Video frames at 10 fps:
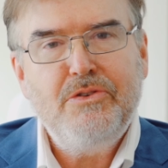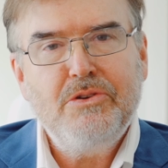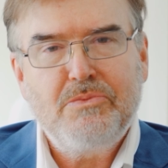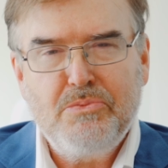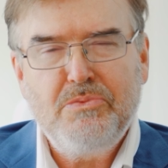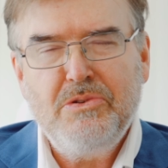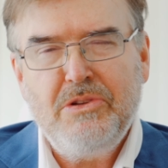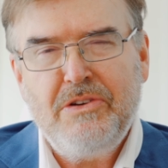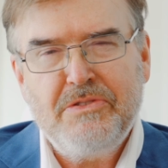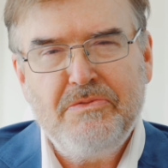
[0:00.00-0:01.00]
foot
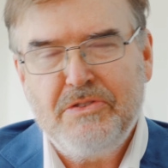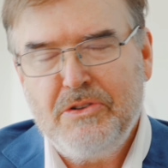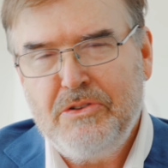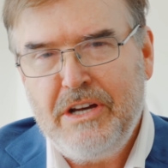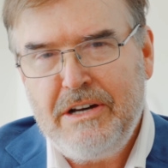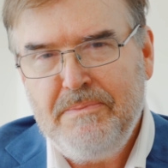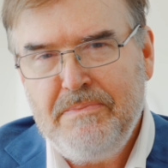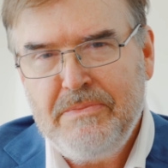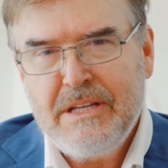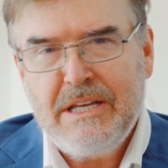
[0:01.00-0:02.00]
will often feel
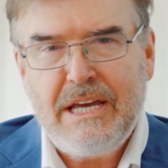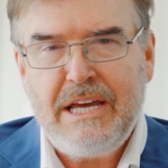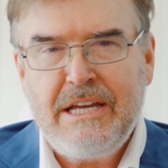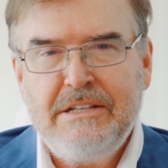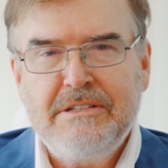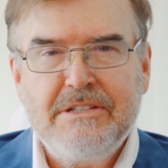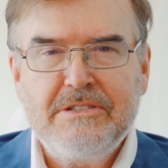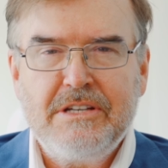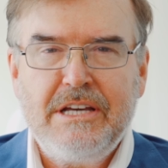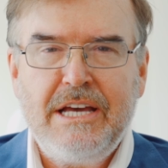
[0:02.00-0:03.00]
numb
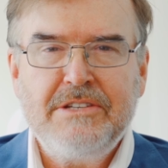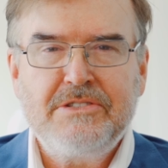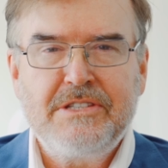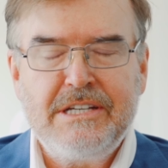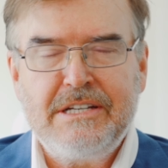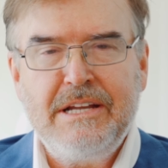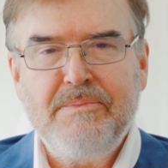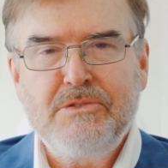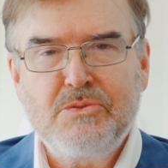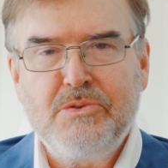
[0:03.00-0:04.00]
and as that
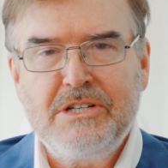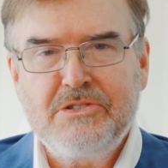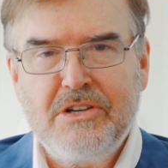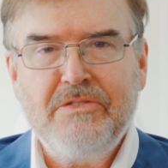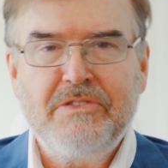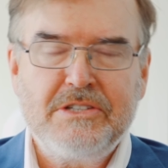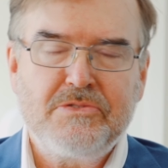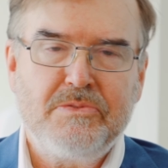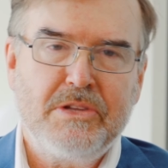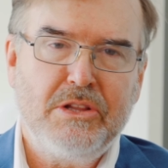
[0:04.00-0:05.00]
numbness wears off,
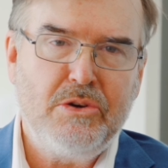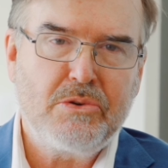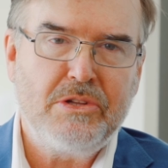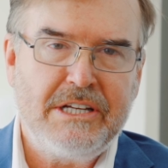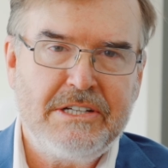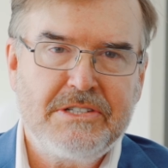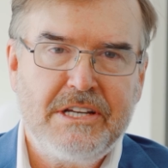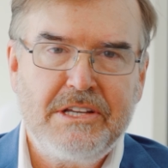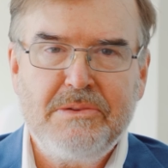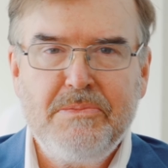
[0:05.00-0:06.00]
that's from the local
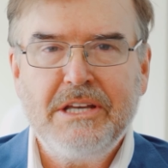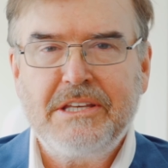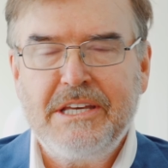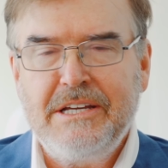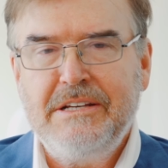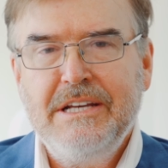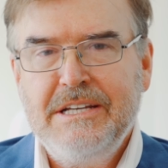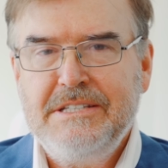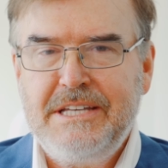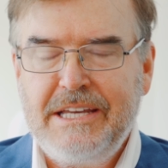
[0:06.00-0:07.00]
anesthetic, you might get
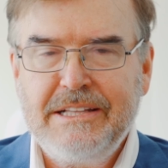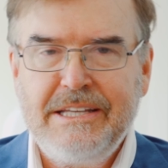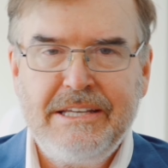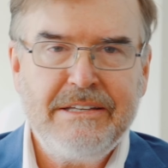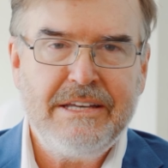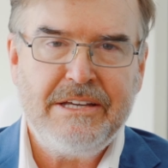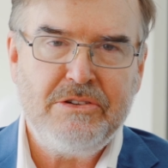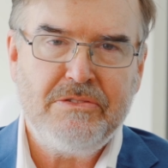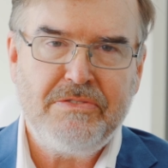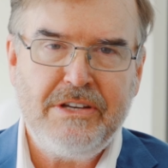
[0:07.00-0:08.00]
tingling in
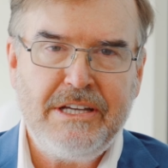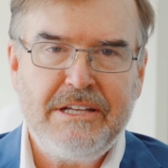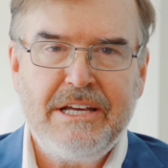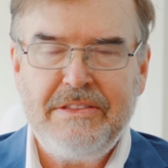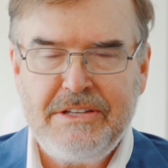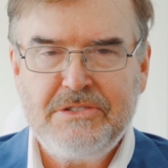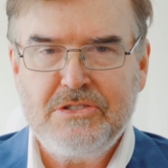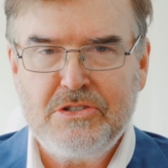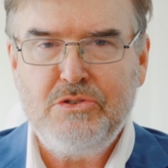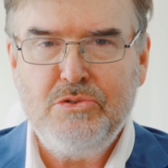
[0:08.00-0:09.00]
your feet and this
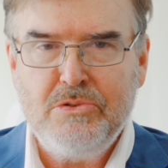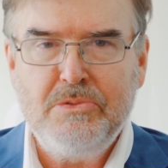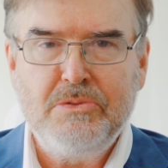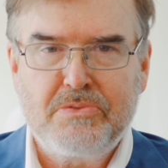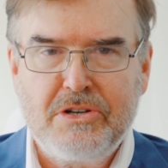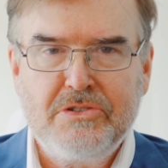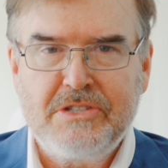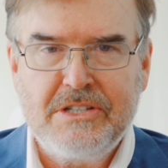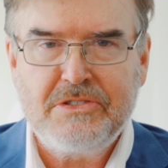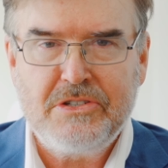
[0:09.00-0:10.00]
is a normal
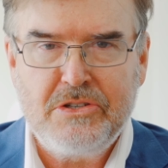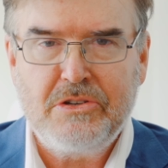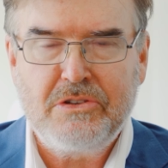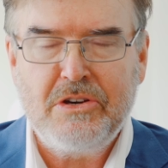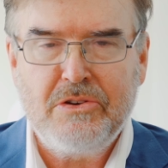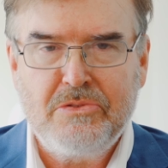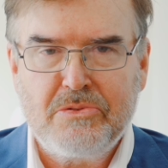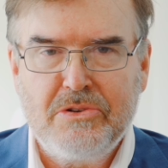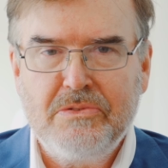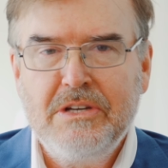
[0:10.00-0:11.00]
process that you go
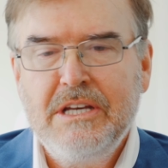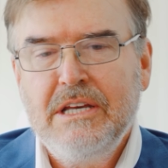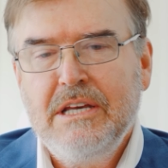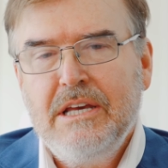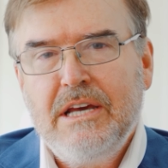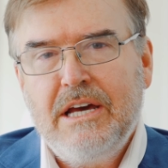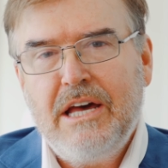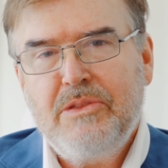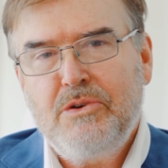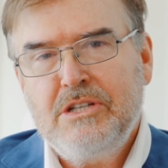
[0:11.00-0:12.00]
through.
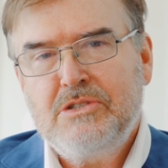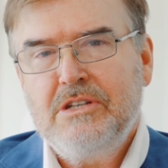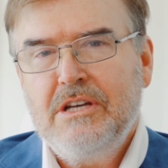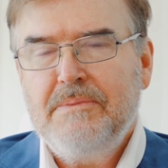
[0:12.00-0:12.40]
Otherwise,